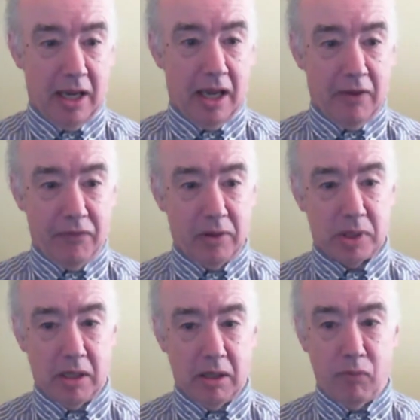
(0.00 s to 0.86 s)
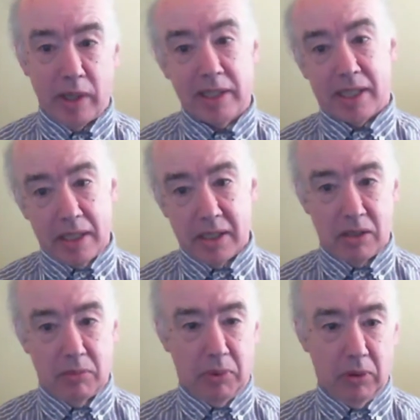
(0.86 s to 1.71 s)
if I was halfway
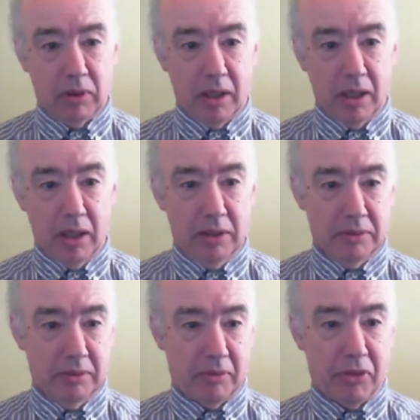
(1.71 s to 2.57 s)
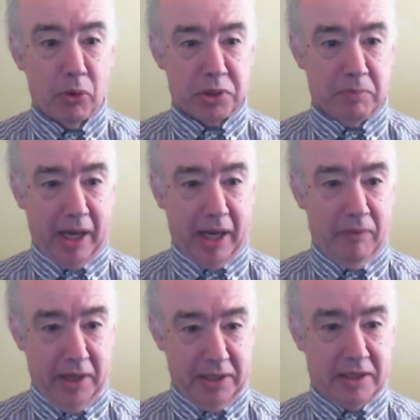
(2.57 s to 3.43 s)
sensible and thought about
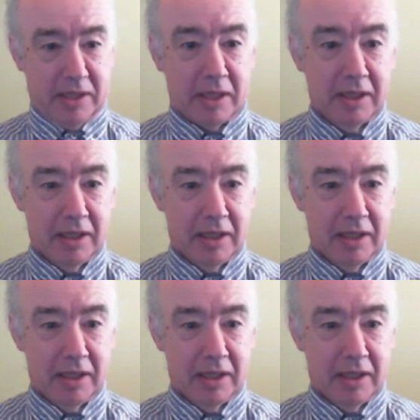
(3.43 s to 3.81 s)
this,